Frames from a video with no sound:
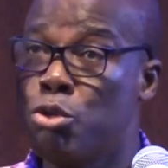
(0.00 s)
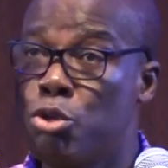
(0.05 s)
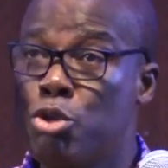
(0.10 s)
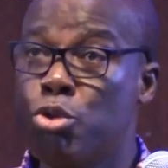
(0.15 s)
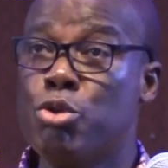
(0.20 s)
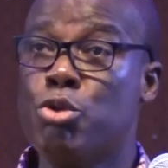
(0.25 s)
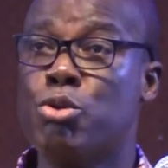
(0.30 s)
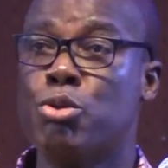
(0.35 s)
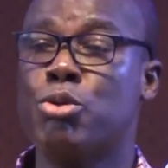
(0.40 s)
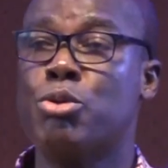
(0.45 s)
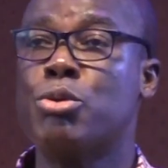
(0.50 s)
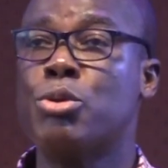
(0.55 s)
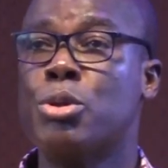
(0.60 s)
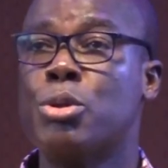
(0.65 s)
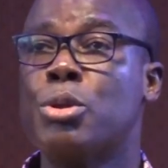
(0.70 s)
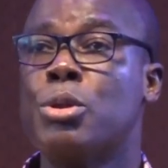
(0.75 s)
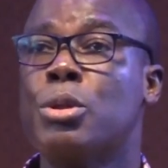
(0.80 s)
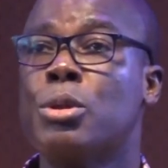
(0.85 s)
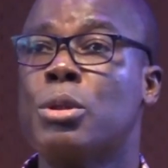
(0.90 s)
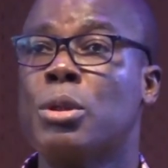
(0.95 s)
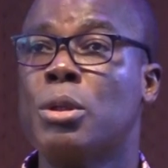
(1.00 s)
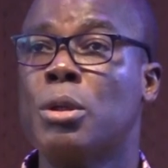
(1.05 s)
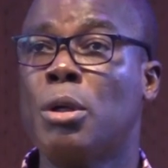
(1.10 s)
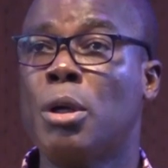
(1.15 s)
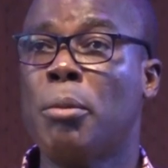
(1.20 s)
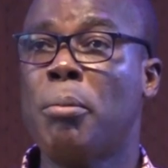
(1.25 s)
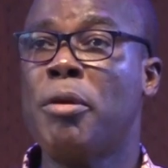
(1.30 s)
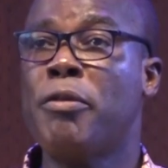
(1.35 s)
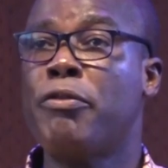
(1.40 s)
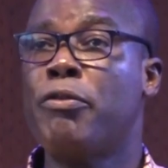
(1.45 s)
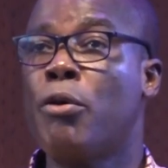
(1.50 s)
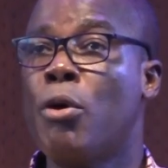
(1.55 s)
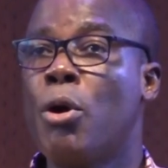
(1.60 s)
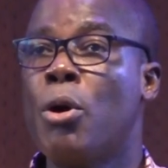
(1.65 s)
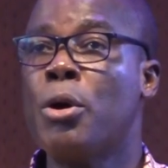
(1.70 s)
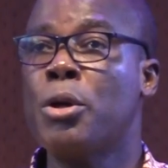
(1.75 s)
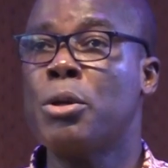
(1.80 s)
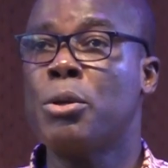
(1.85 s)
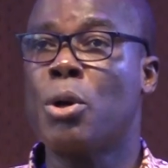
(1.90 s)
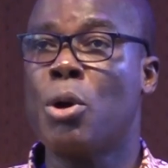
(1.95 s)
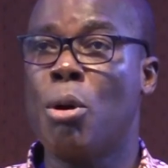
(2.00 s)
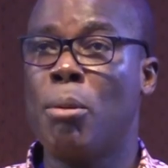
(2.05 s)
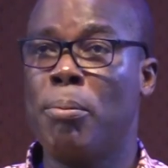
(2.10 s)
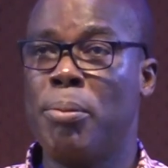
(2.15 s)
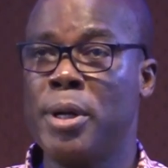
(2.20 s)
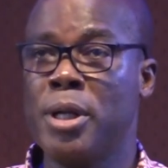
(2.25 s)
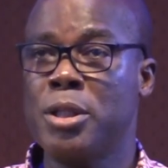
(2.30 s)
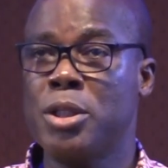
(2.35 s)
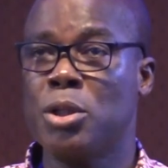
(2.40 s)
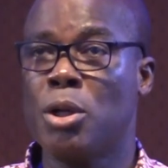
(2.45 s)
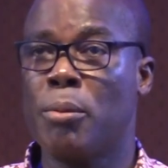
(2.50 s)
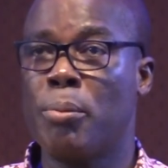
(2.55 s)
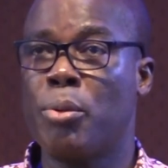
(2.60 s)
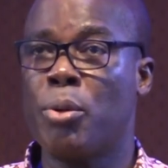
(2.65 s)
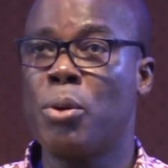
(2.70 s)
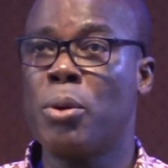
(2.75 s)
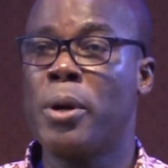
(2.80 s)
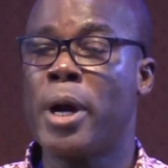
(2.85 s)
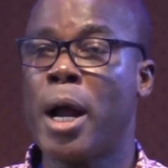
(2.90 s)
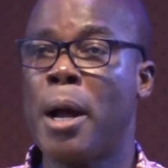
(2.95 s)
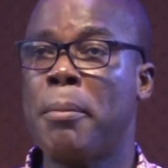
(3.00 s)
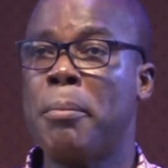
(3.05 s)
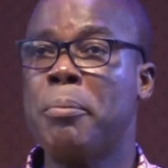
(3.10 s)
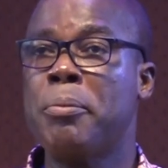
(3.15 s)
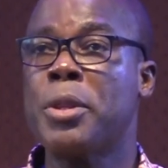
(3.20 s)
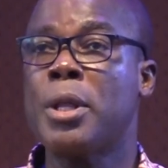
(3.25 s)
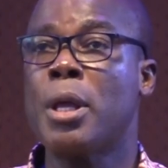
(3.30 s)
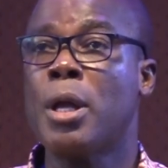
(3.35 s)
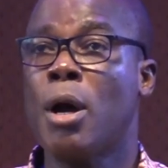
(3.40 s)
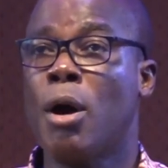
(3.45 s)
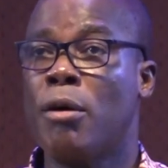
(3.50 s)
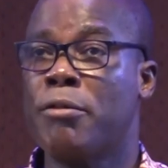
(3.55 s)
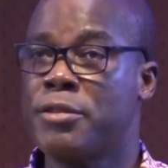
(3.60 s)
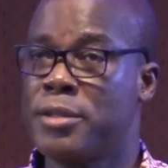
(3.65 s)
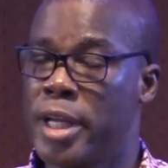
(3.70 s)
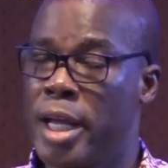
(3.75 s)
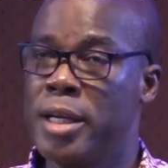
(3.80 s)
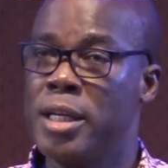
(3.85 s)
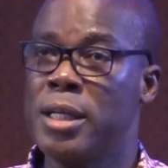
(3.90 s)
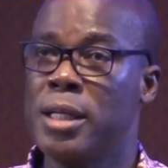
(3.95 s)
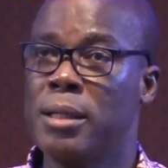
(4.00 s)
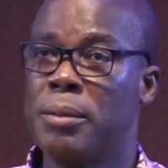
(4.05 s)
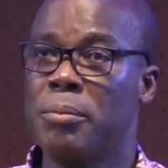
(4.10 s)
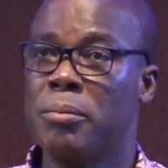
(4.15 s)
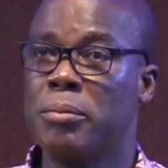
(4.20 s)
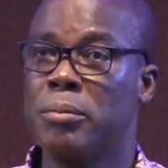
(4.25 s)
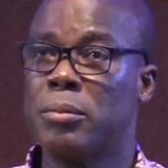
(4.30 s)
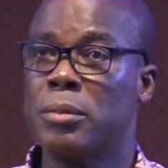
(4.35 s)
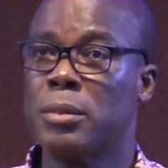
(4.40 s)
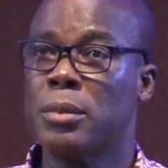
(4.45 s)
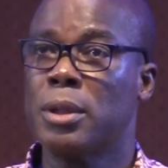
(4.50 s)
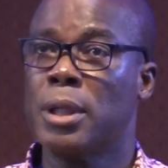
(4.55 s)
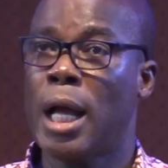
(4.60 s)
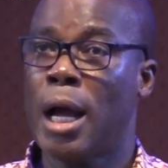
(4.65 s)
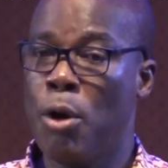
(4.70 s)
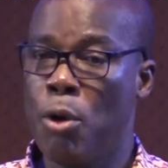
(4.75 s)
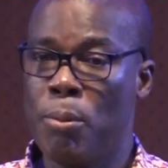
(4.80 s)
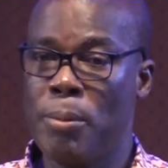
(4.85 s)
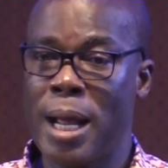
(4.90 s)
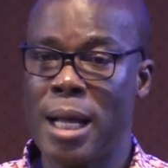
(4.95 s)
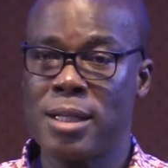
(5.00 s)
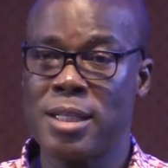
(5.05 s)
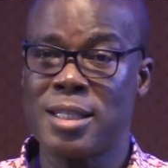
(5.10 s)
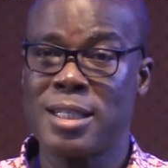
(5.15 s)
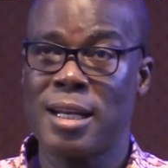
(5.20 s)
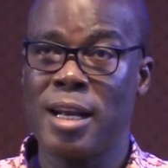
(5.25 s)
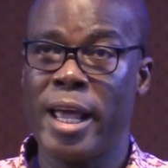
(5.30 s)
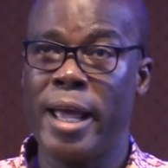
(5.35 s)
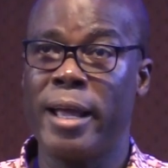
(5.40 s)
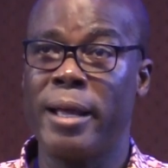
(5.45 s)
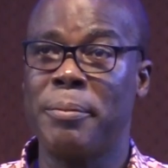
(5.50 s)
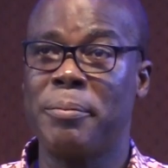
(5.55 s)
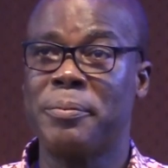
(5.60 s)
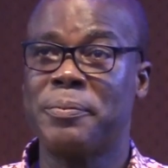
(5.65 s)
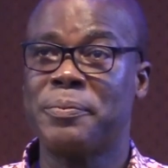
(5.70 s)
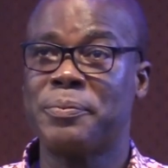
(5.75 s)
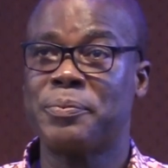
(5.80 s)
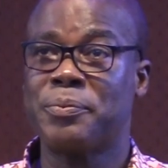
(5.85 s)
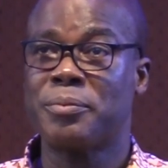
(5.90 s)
to do before you complete your program of study. I hope that is clear.